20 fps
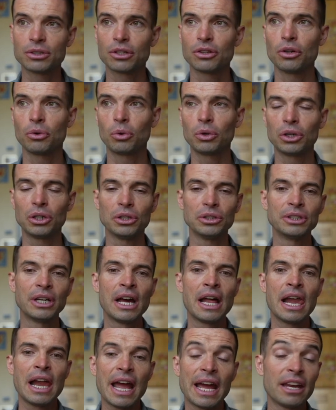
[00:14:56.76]
the world.
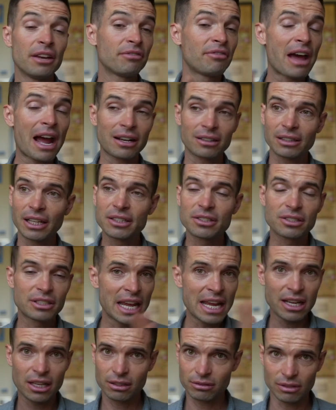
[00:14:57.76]
And in fact, let's
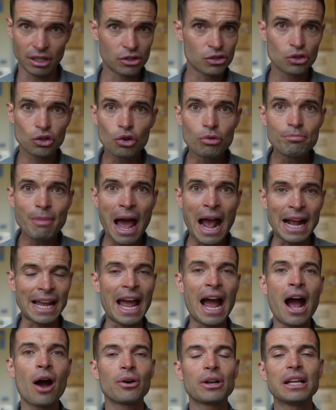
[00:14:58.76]
zoom back
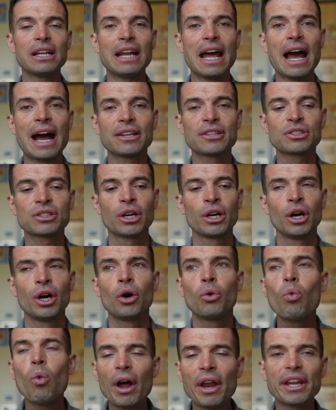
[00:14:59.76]
out and ask
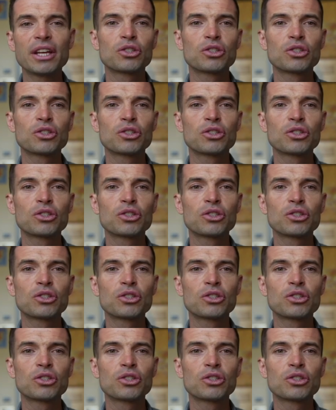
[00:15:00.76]
what has